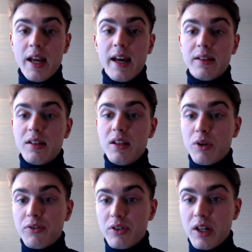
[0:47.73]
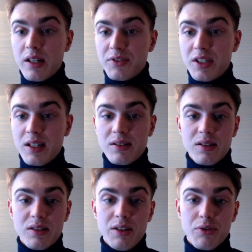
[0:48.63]
and he went for knight f6,
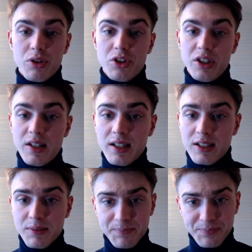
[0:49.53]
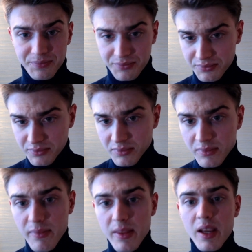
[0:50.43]
c4, g6,
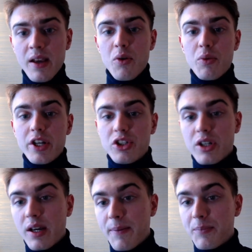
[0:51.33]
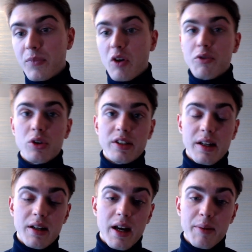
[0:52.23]
which of course
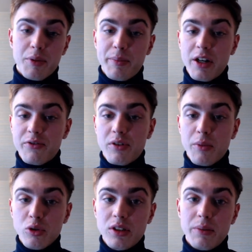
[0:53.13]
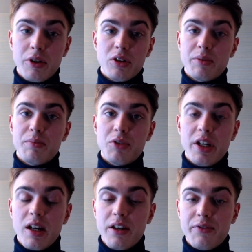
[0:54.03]
I prepared for mostly because
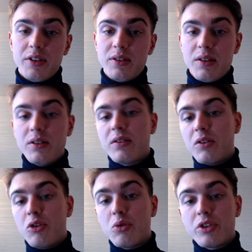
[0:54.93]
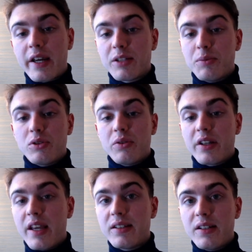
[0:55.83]
Chigaev is a huge expert on the
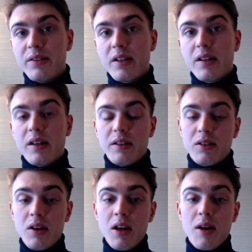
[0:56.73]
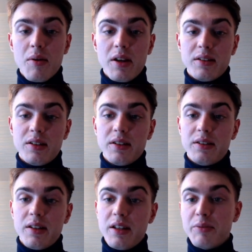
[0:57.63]
King's Indian and it's
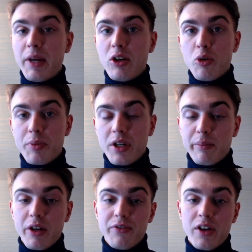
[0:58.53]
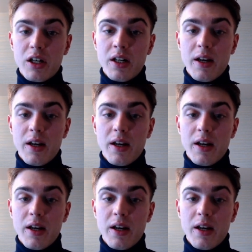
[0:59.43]
his main opening by far,